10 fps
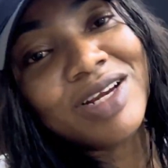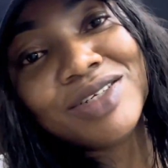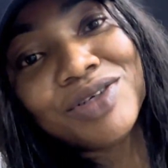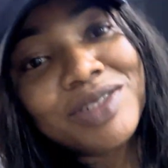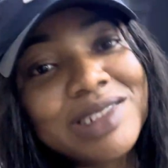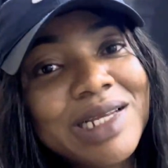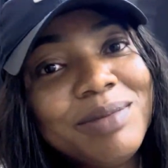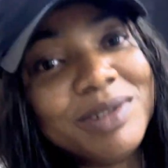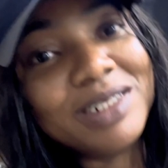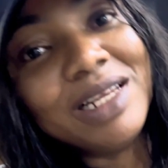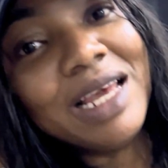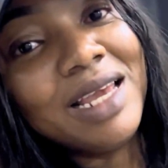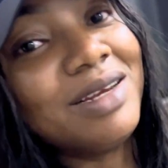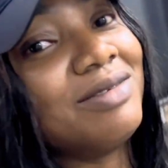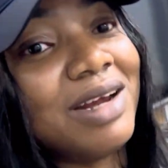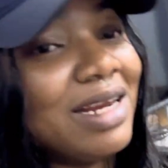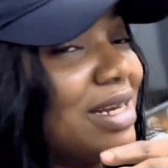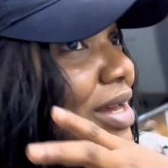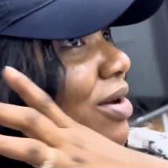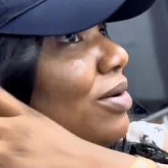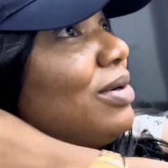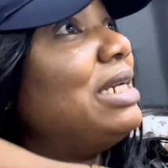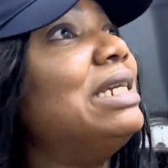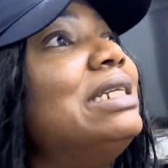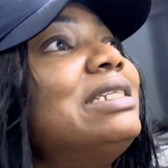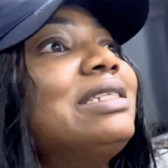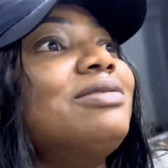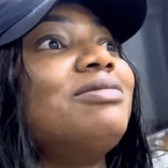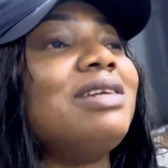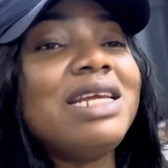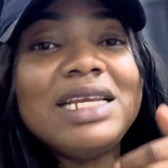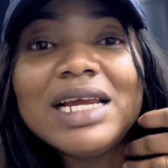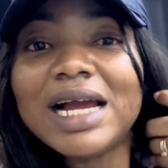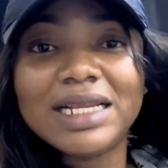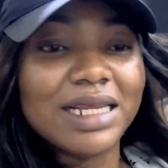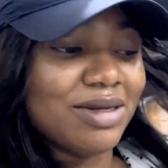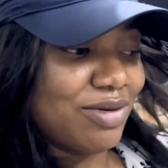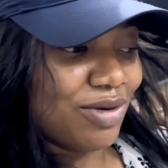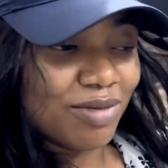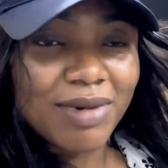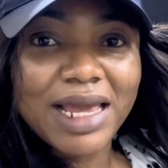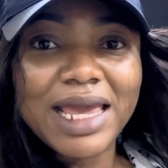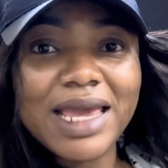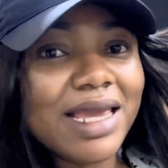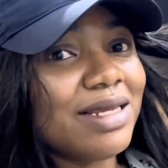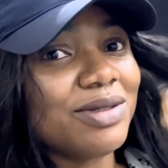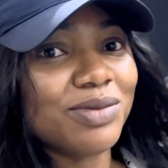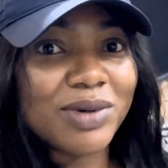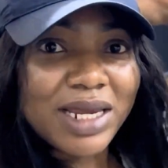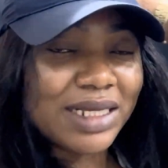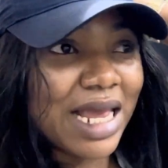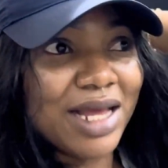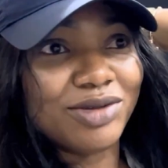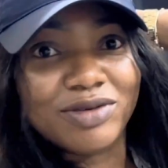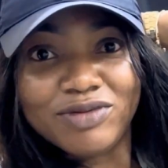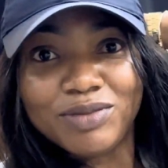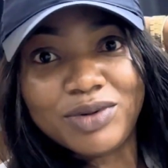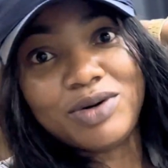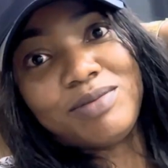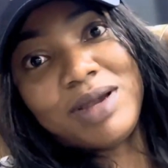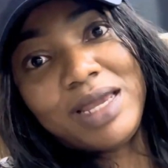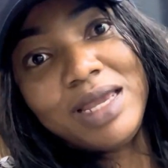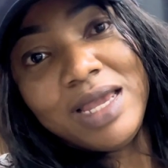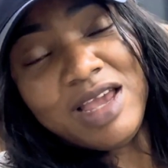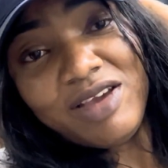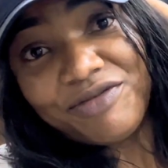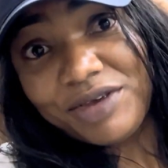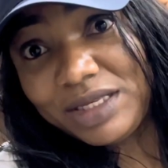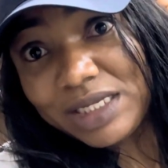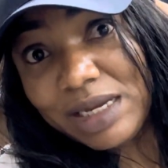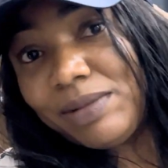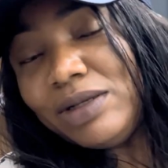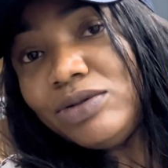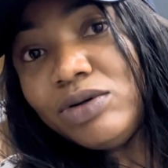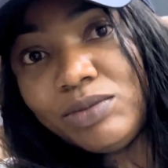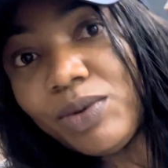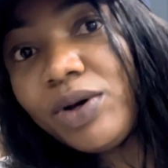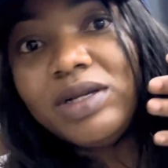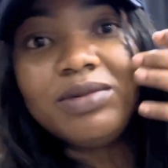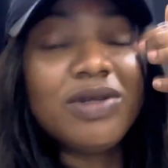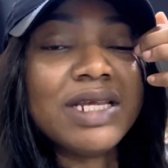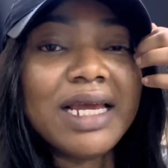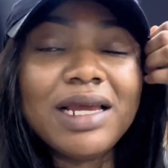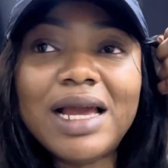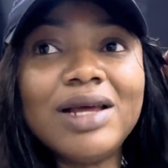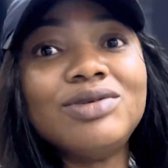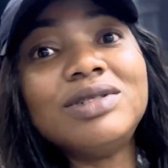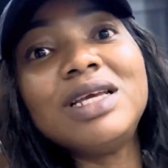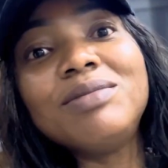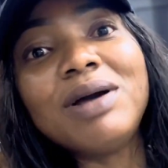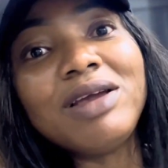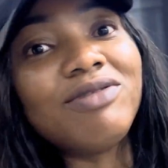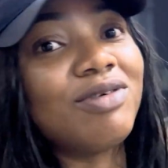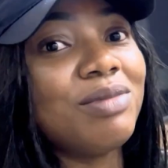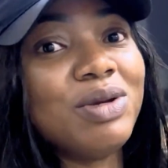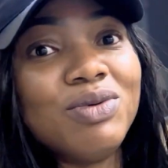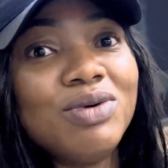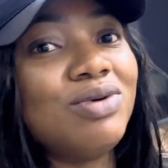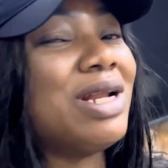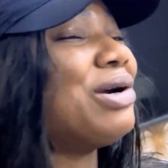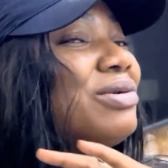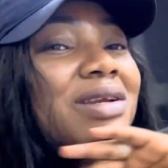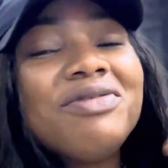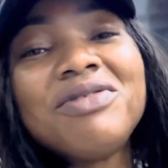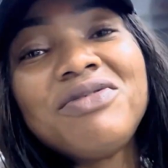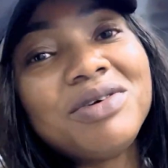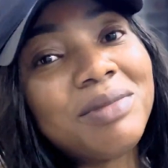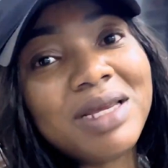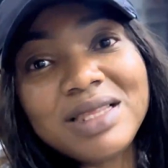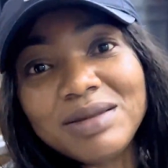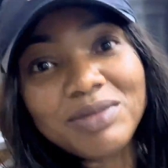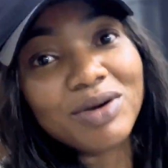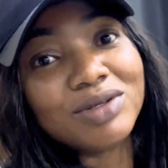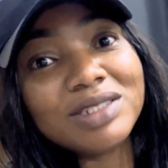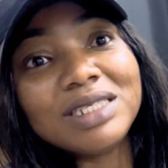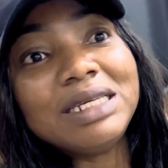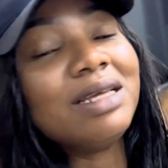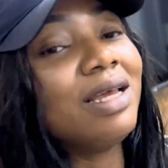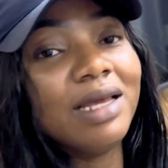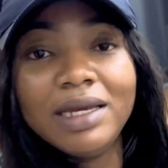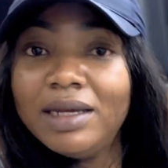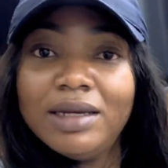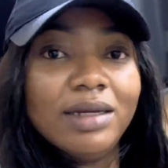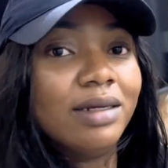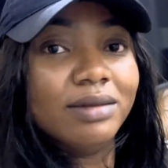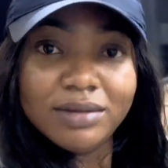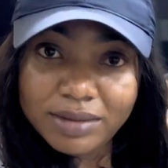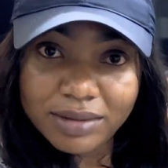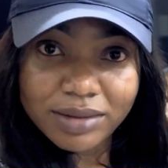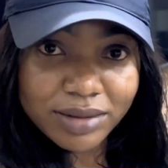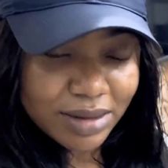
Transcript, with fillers: just stepped in like right now it's raining cat and dog my hair is wet i had to even put on my face cap at some point because I, I had to take bike from Iwo I couldn't even film anything because the oof